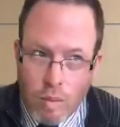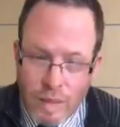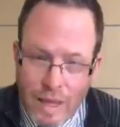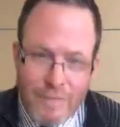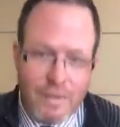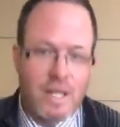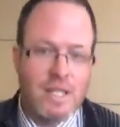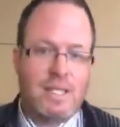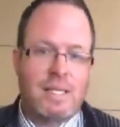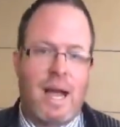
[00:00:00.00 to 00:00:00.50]

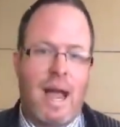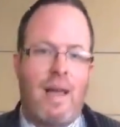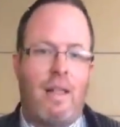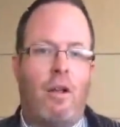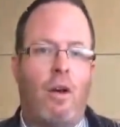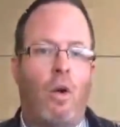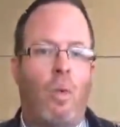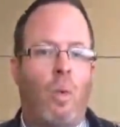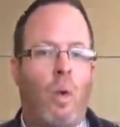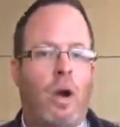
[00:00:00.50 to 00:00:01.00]
live in a
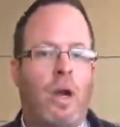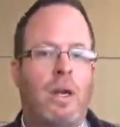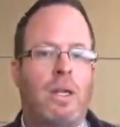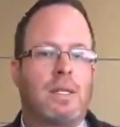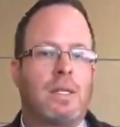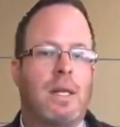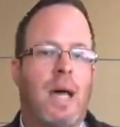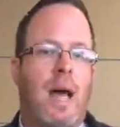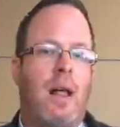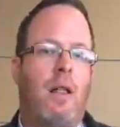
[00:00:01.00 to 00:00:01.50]
silo, work in a
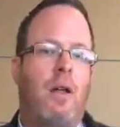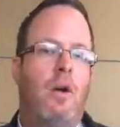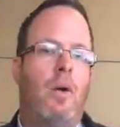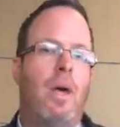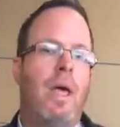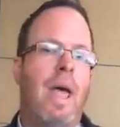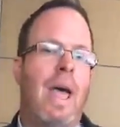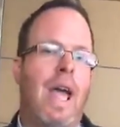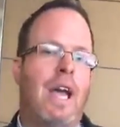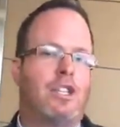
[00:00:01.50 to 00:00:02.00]

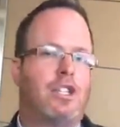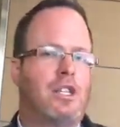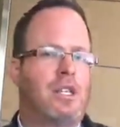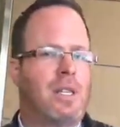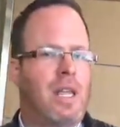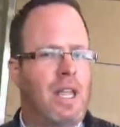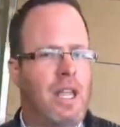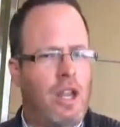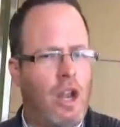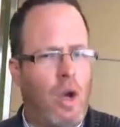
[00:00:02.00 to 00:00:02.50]
silo, and
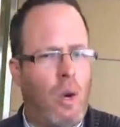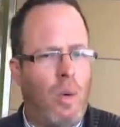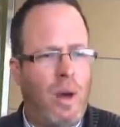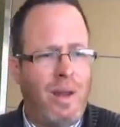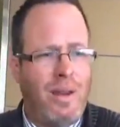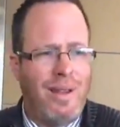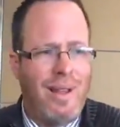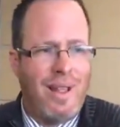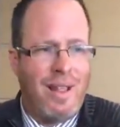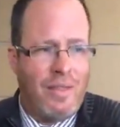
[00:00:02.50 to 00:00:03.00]
just think, you know
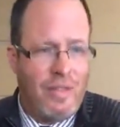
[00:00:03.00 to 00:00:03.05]
what?